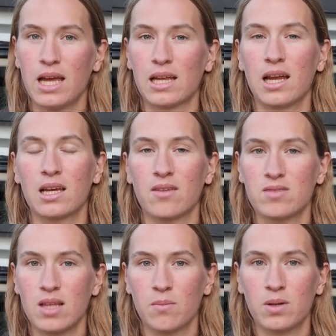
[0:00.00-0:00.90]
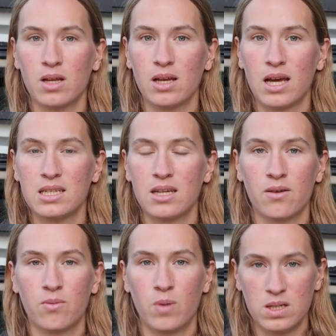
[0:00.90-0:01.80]
It kind of gives them an idea
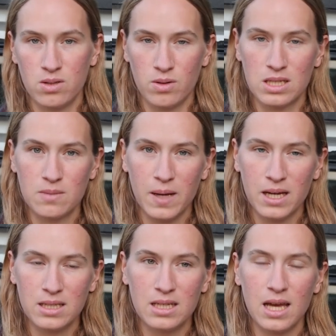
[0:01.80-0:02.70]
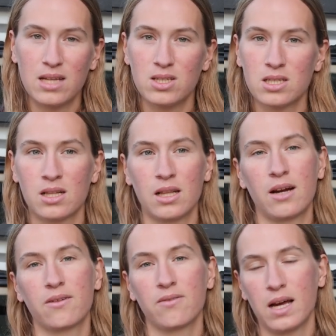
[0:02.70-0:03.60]
of what to expect and just
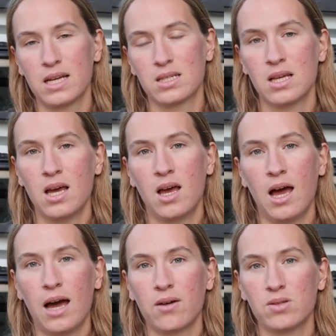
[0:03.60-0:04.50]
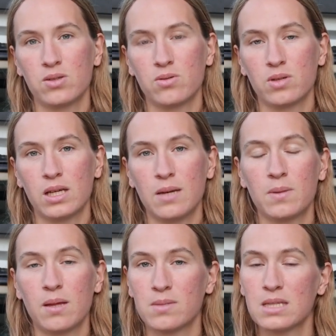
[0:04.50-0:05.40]
clarifies how to keep
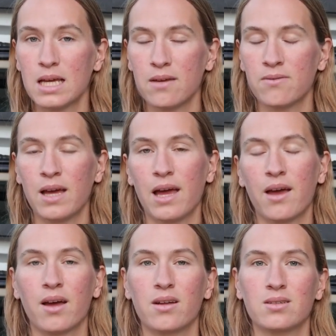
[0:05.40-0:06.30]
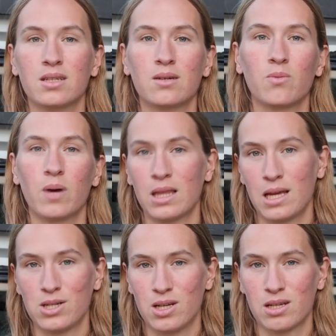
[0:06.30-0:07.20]
them safe and what
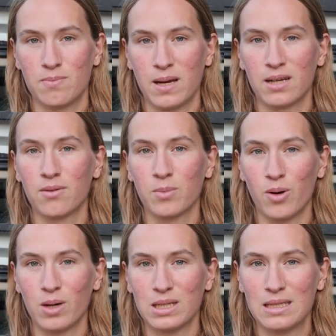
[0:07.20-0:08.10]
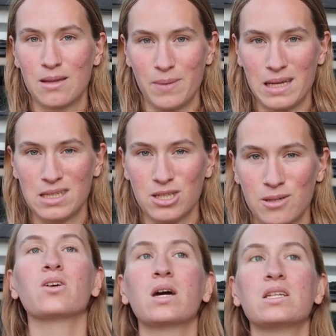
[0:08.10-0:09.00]
they should expect from going to the beach.
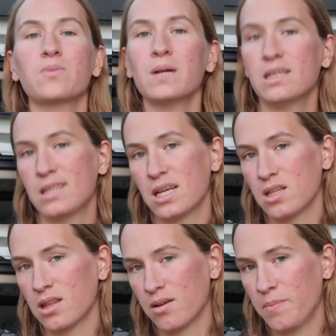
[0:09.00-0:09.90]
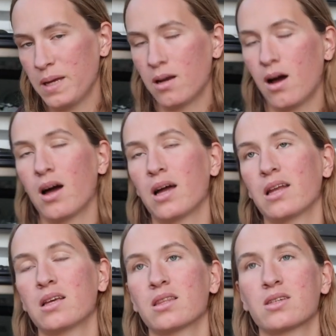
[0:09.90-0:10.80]
So I just wanted to touch a little bit
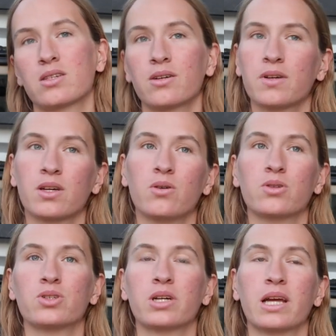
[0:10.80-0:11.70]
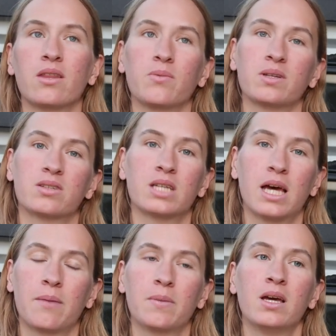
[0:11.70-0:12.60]
on the surfing culture in the
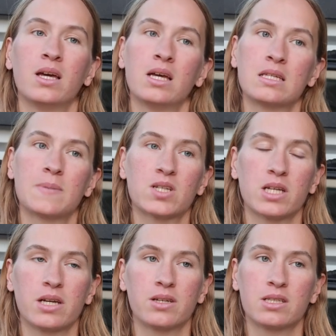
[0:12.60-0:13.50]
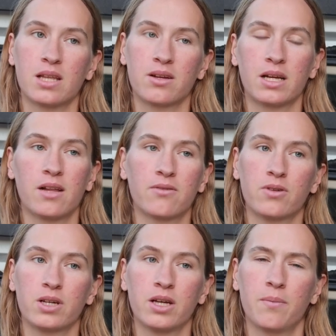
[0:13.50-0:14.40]
wintertime, especially here in Southern
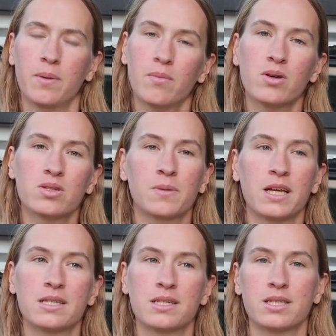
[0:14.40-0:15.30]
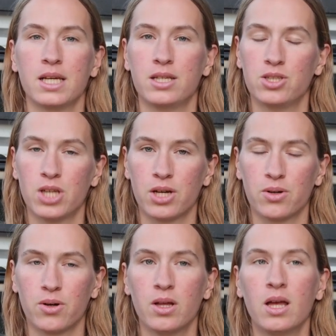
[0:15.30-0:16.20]
California, but most places in
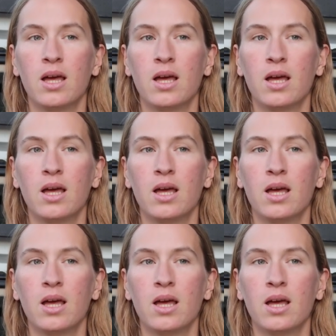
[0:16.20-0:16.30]
general.